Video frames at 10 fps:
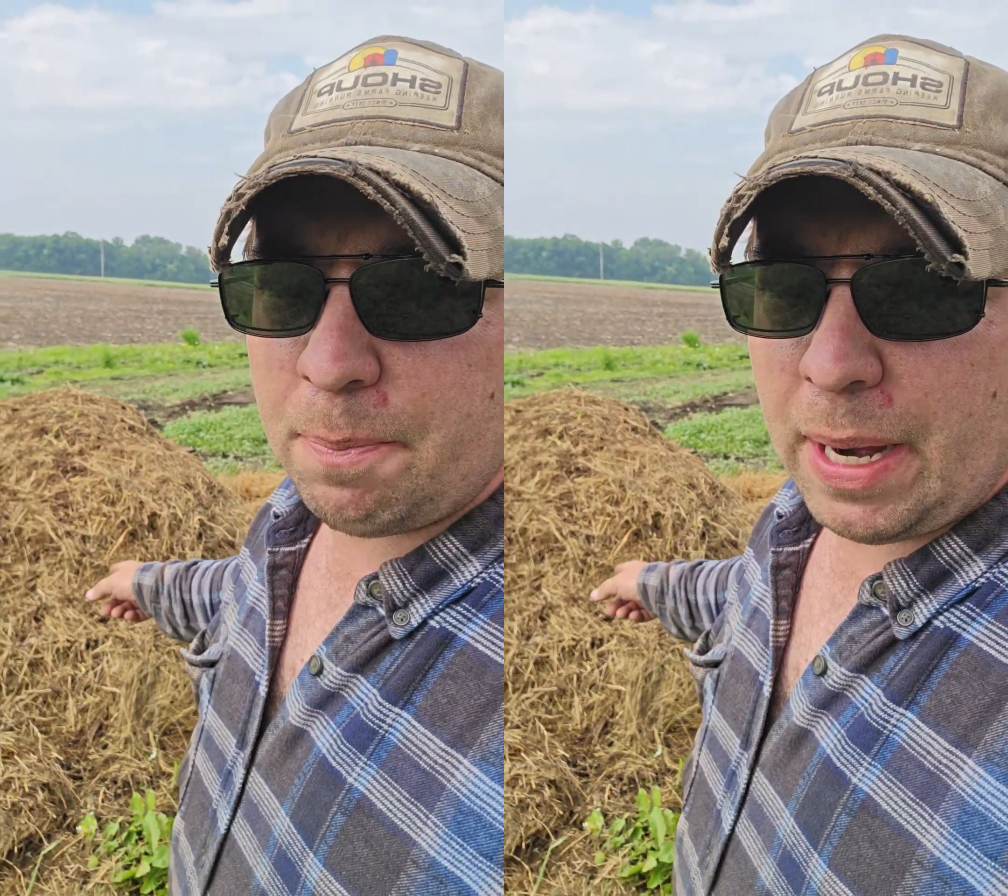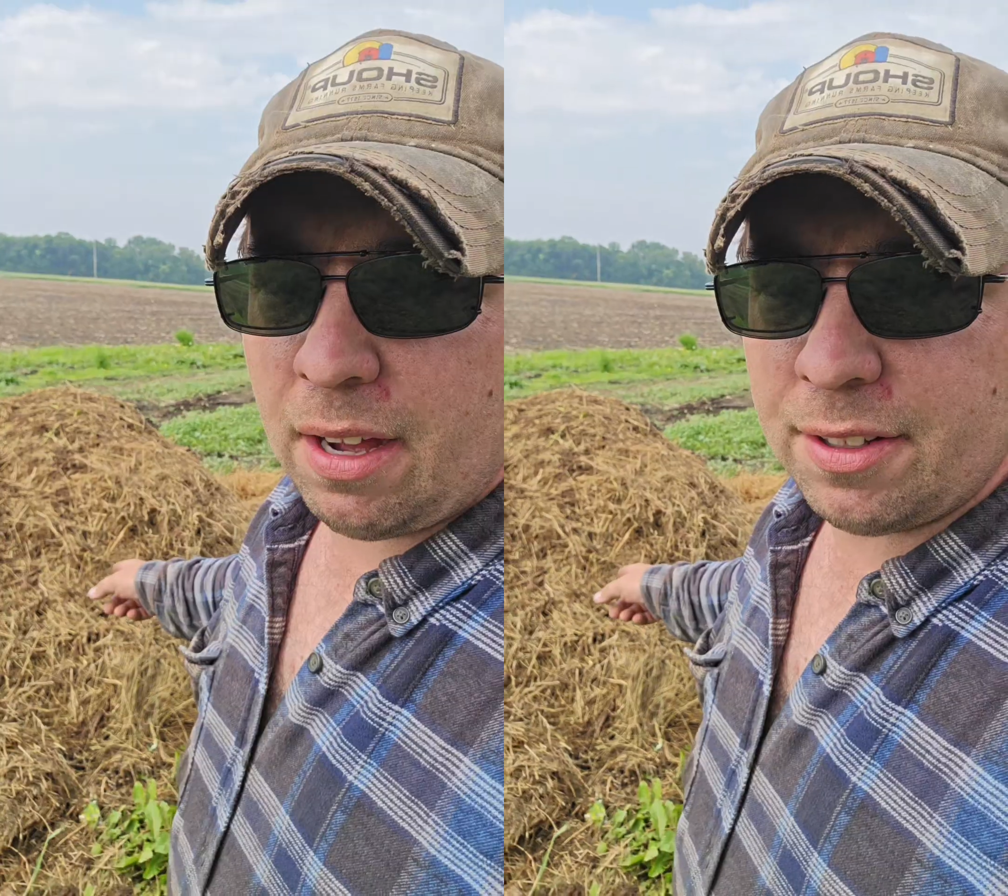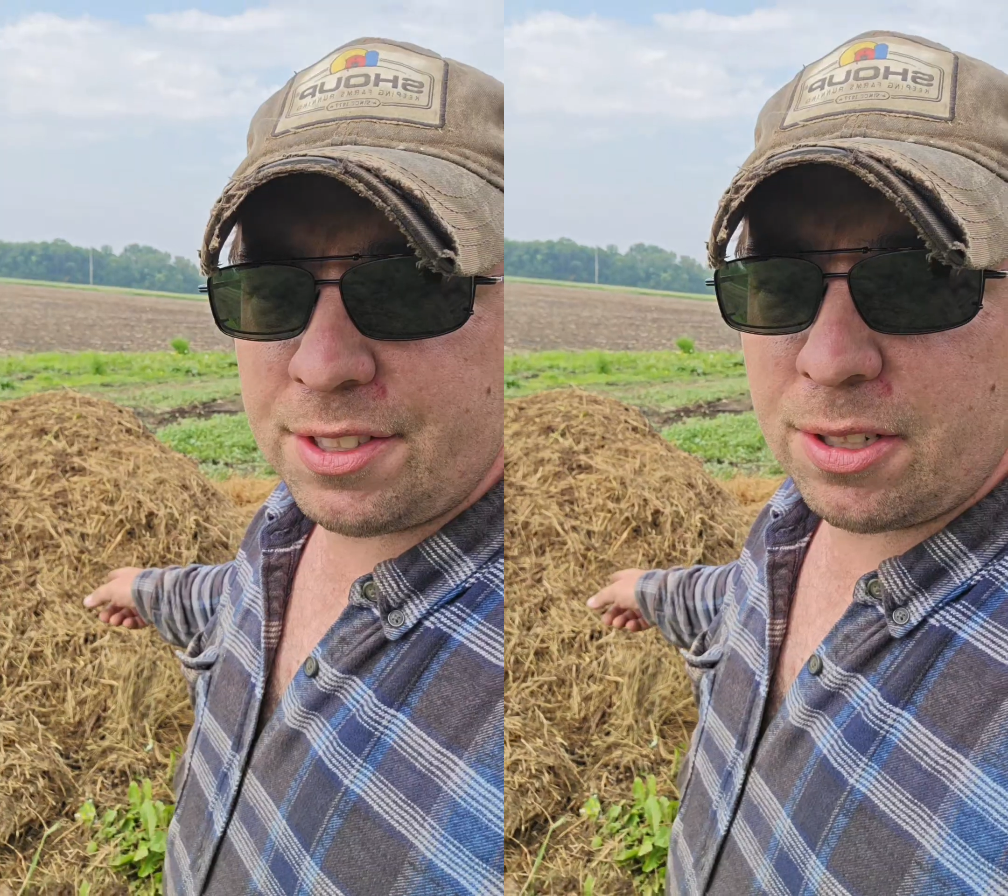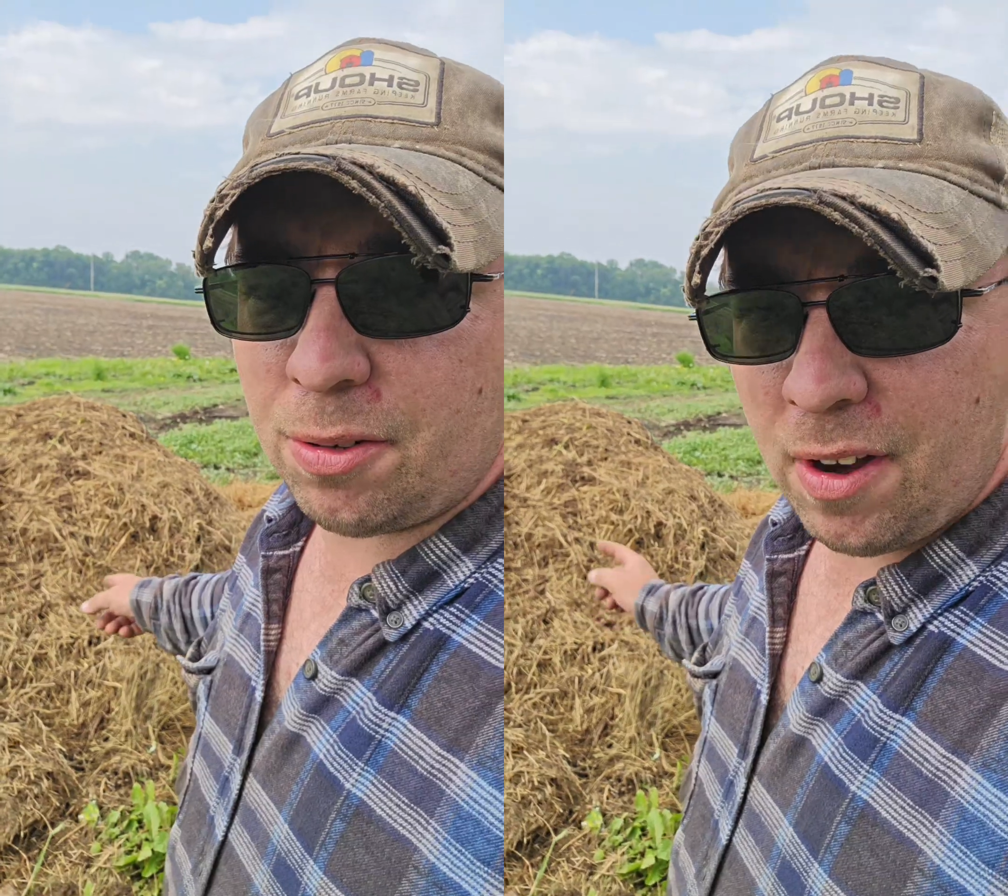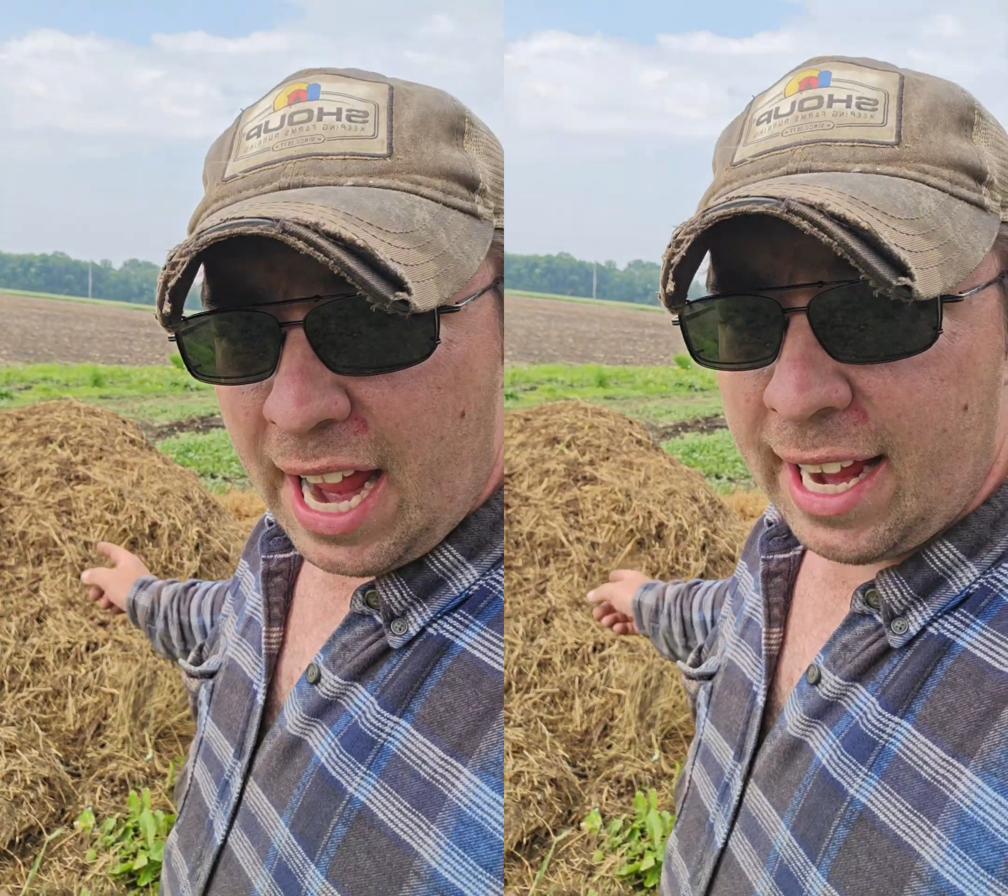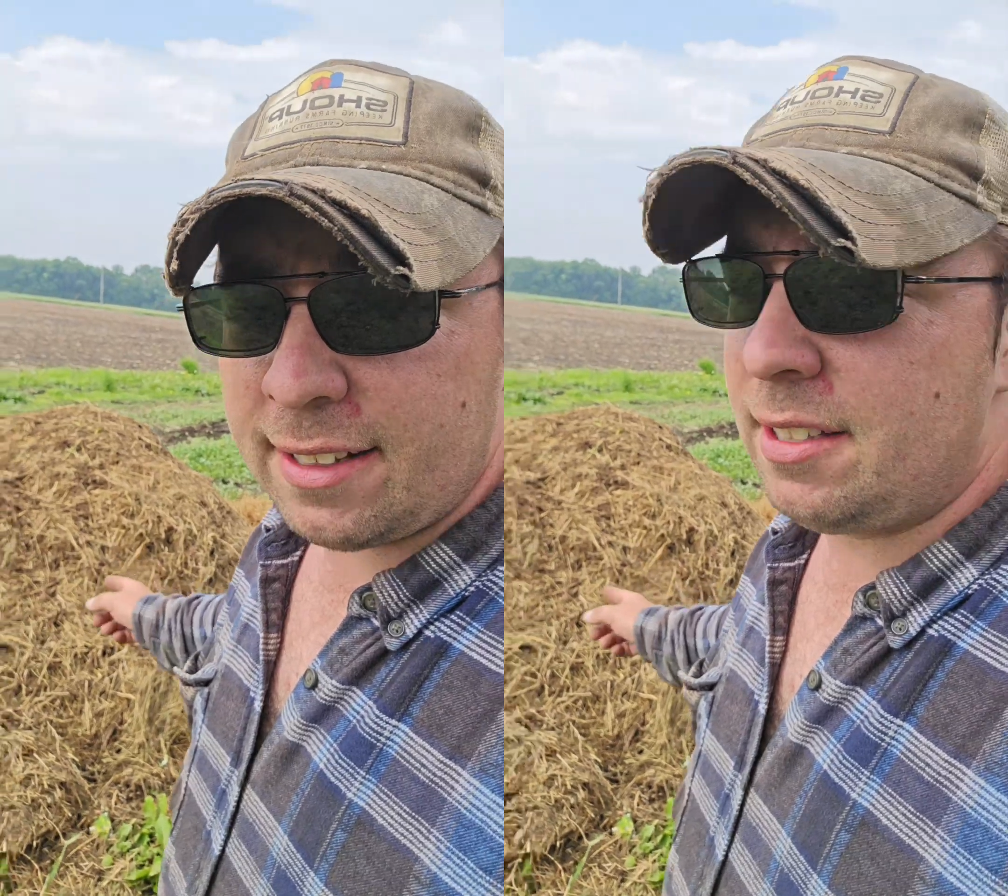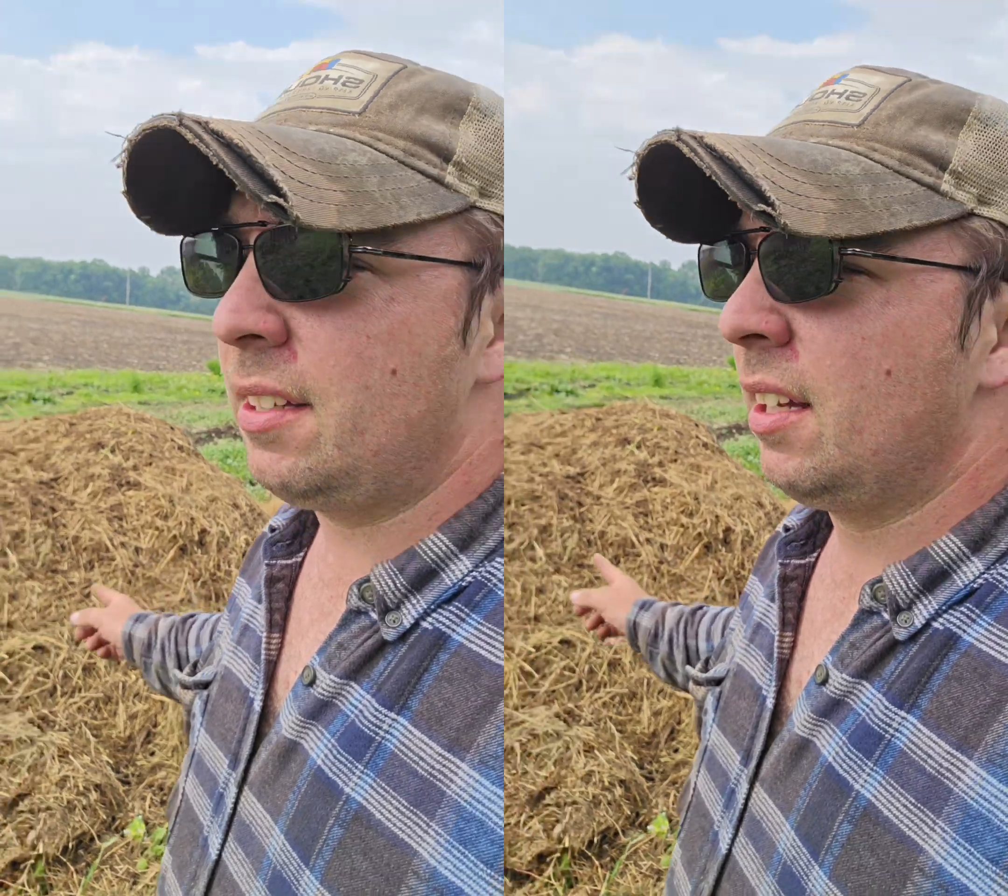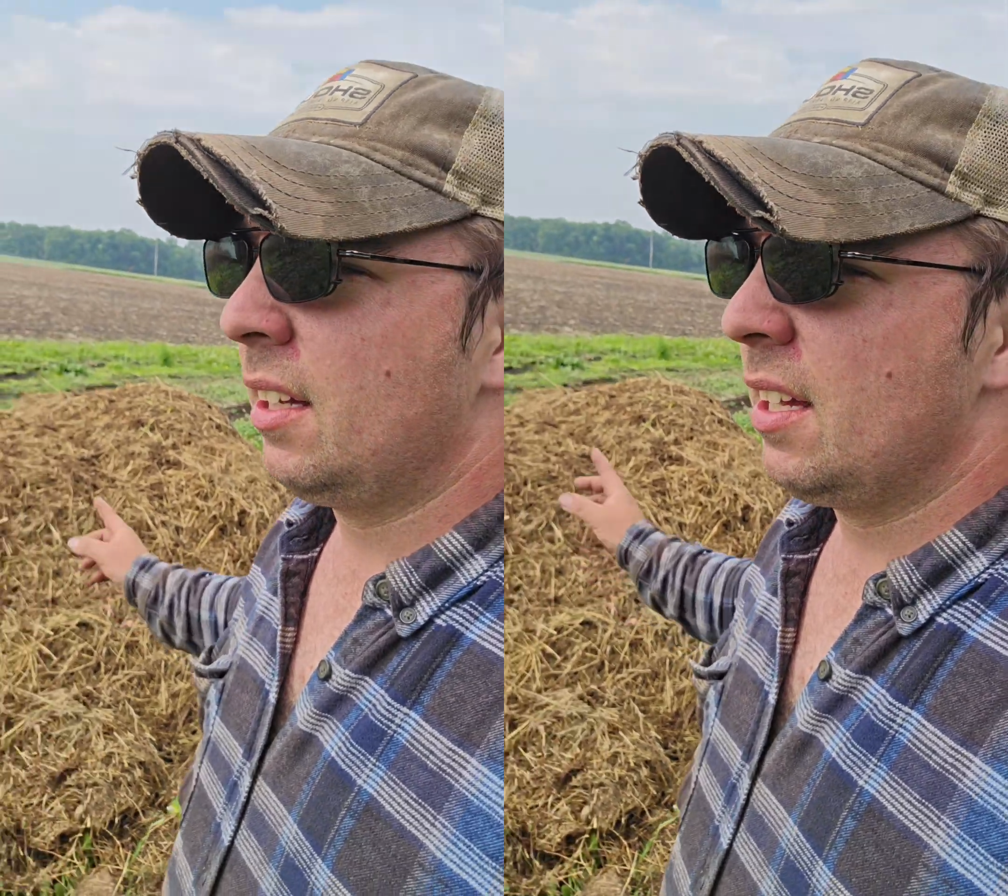balance correct,